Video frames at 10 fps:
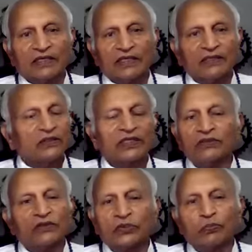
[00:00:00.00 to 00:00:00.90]
You
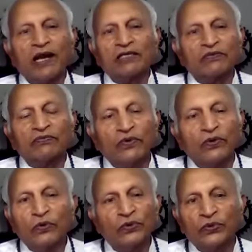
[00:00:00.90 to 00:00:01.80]
cannot spot
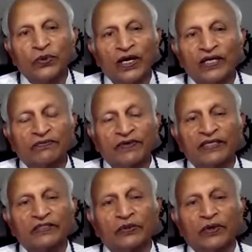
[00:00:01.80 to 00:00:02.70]
who you are, where
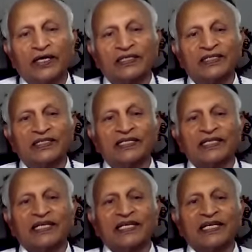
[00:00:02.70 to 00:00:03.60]
you are.
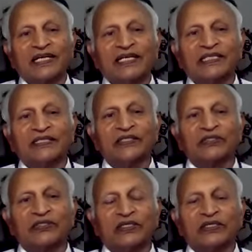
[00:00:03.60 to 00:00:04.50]
It
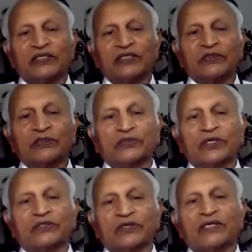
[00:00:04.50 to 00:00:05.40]
is
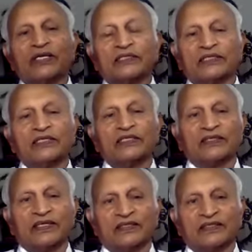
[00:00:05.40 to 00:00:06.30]
subtle
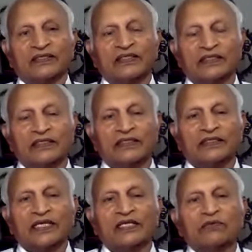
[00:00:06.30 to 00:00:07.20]
existence
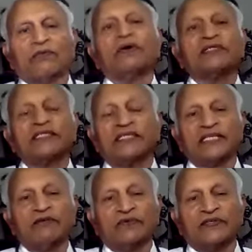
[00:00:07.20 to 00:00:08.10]
that watches
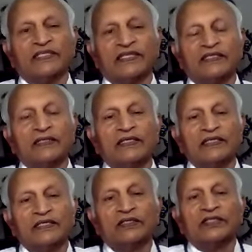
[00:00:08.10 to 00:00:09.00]
everything,
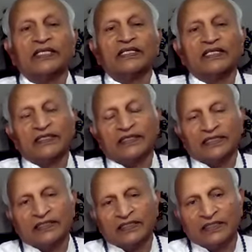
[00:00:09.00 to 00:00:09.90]
still it
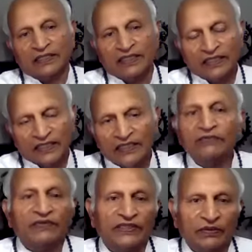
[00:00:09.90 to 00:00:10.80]
is
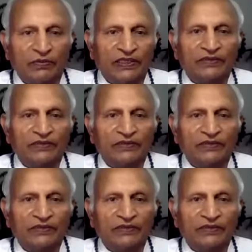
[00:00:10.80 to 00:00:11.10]
invisible.